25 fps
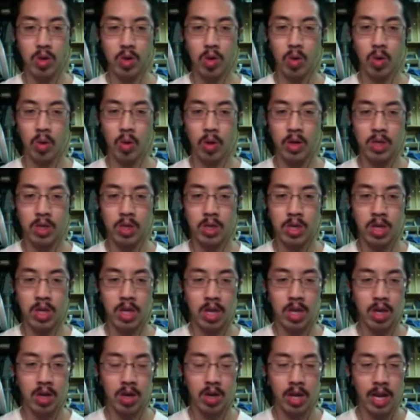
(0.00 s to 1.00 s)
oriented
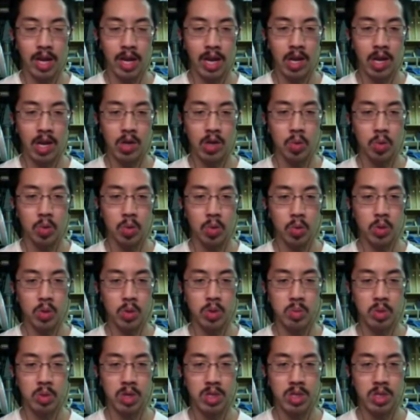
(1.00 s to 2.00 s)
than hand tools,
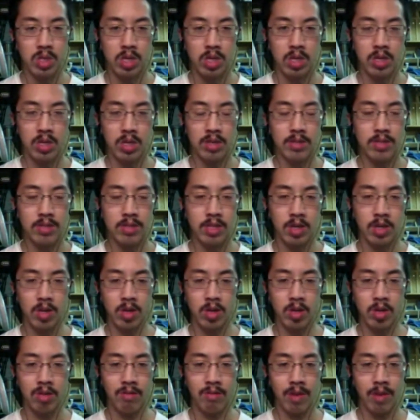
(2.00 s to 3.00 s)
but uh, still a good
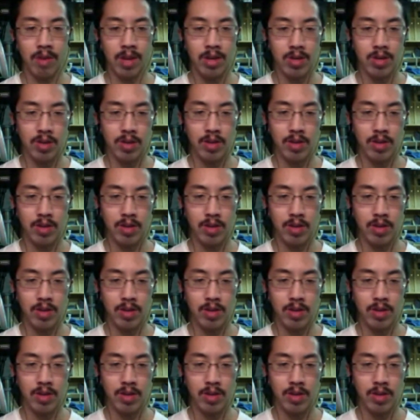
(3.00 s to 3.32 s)
event.